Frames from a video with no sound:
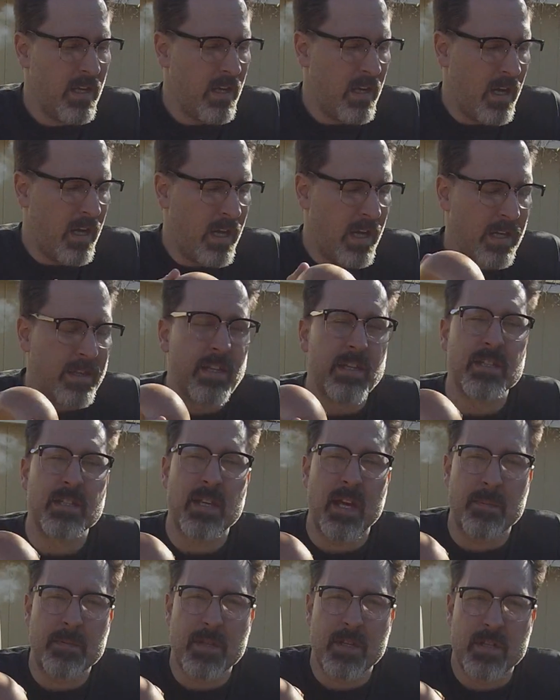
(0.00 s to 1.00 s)
and then
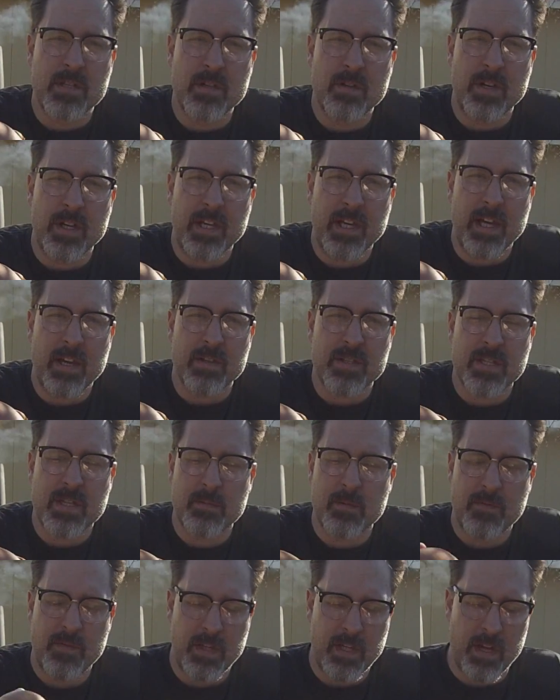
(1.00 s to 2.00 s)
substituting out some
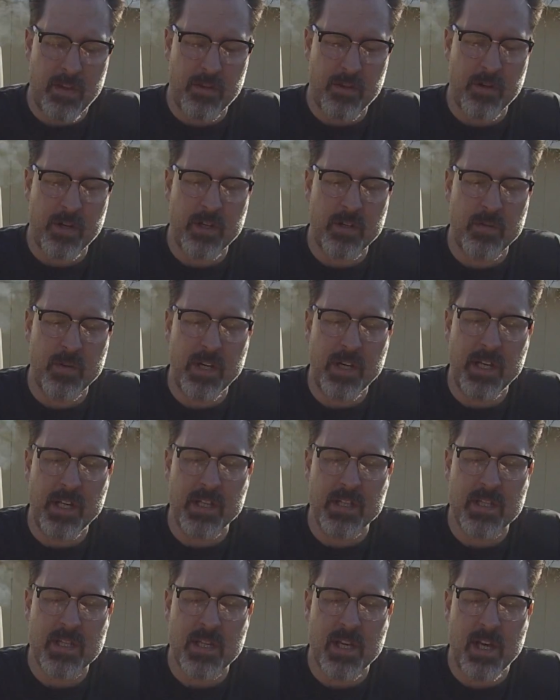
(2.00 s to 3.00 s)
of the other
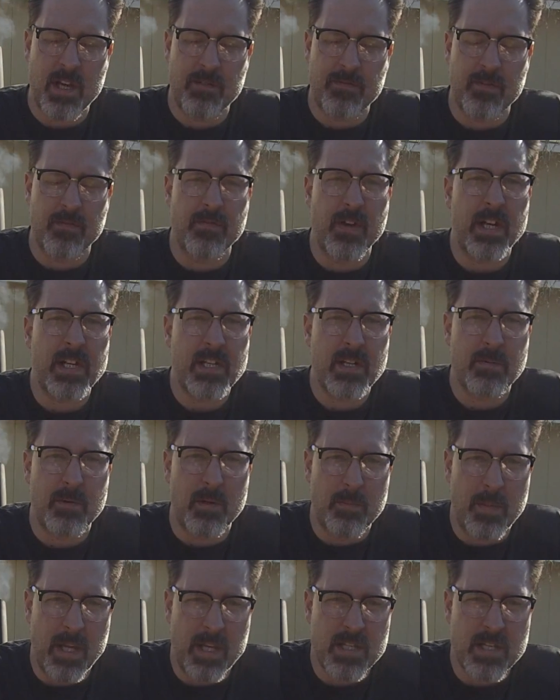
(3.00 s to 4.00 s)
ingredients for
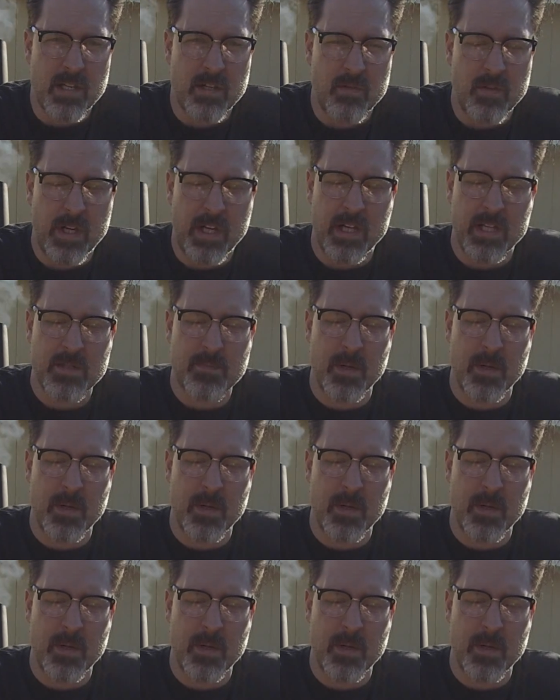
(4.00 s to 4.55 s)
vegetable-based ingredients,